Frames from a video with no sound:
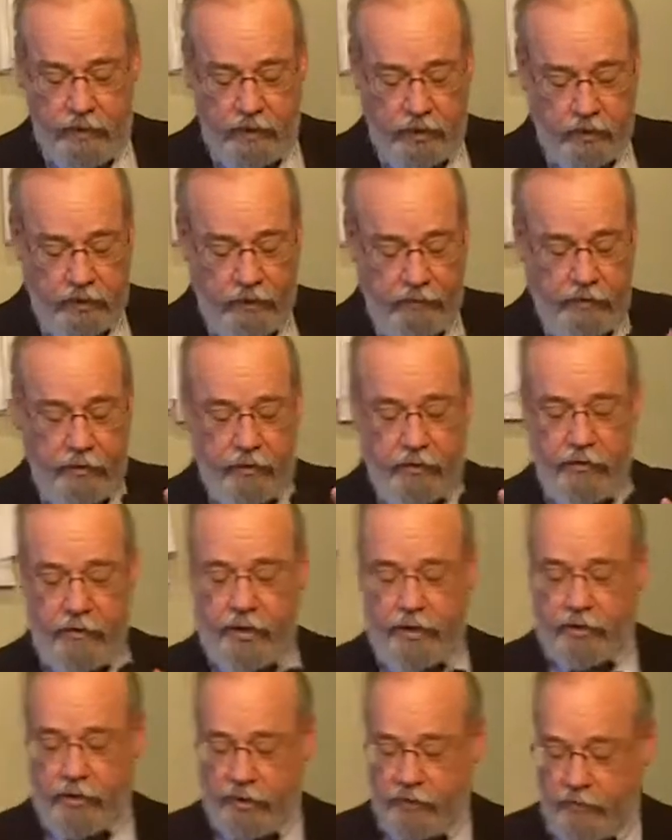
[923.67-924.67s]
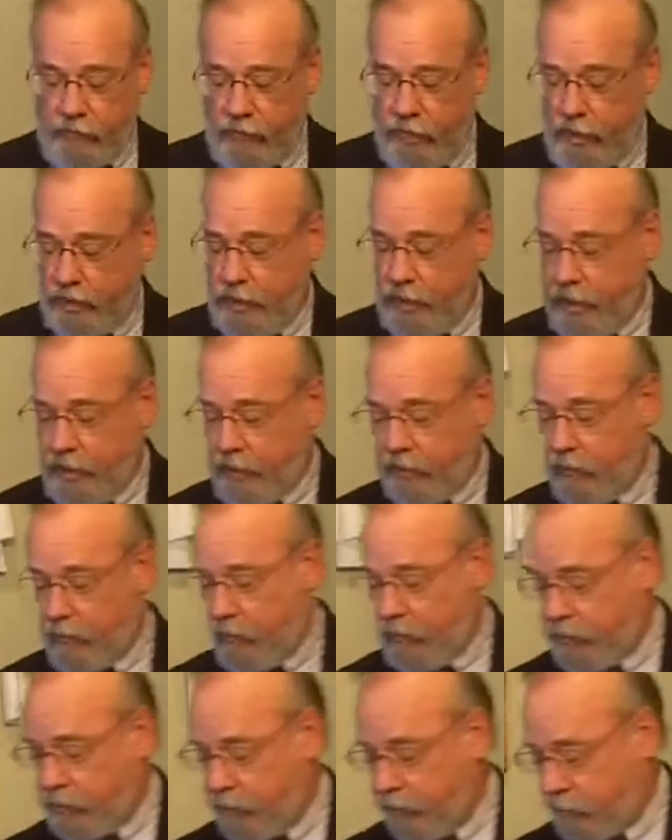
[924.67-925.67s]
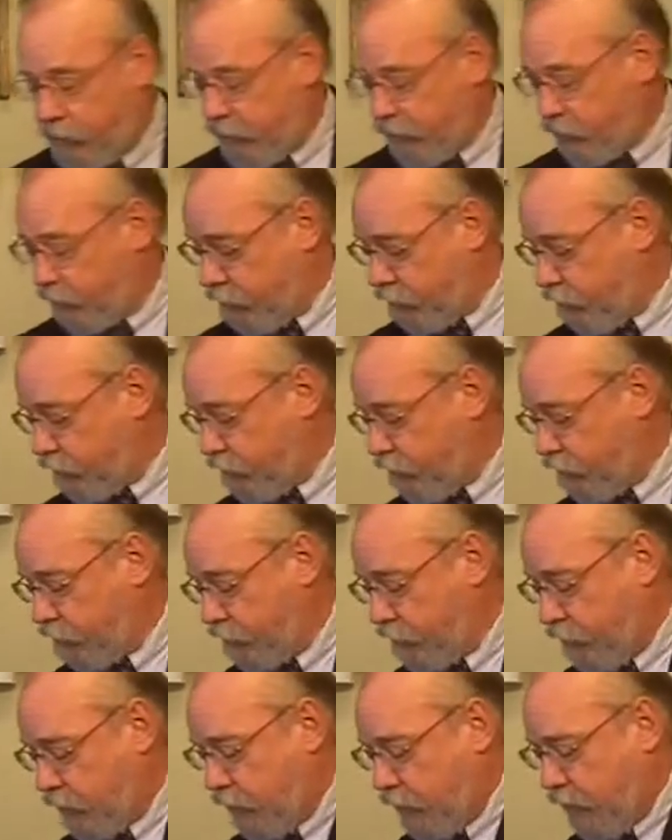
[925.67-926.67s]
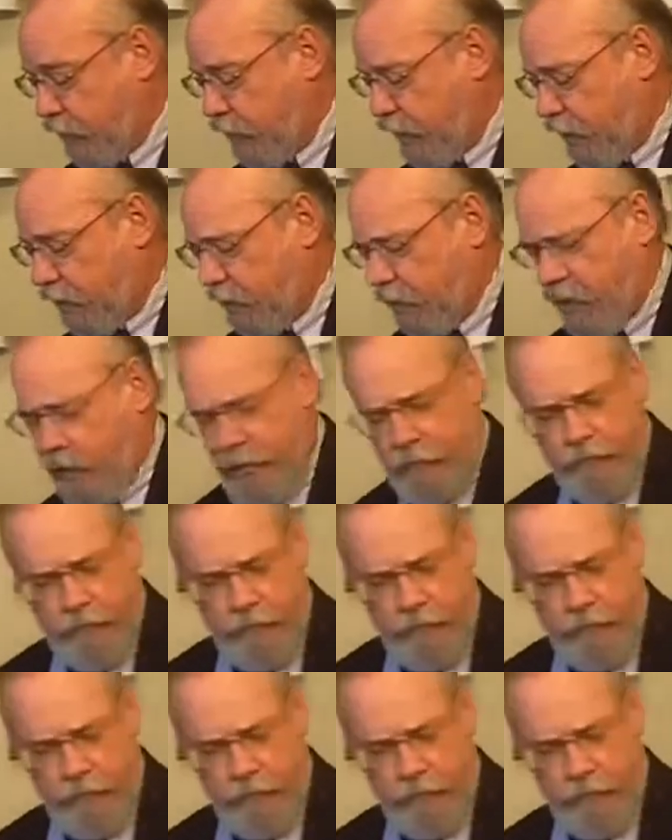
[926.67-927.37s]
And the living creatures fell down and worshiped. Now,